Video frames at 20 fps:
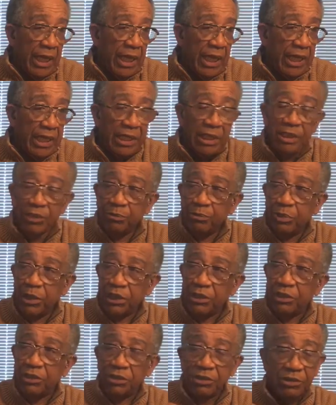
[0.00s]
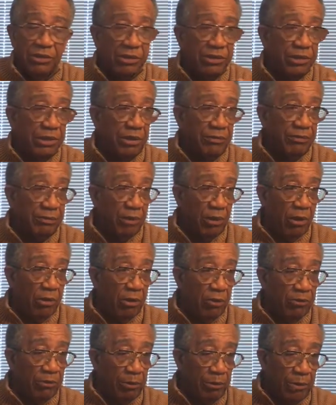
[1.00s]
And his pictures and stuff are
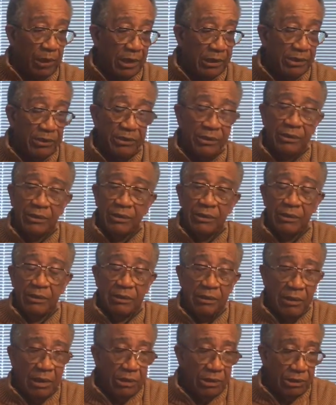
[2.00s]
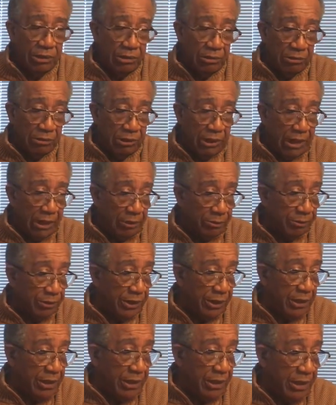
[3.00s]
all over the place. General James,
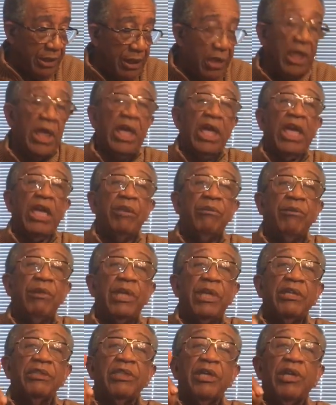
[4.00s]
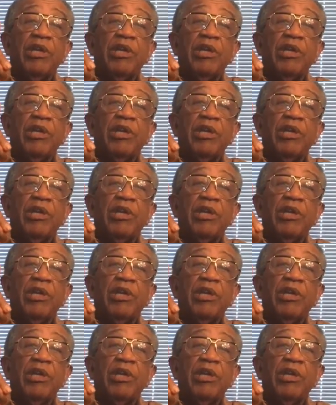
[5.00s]
even his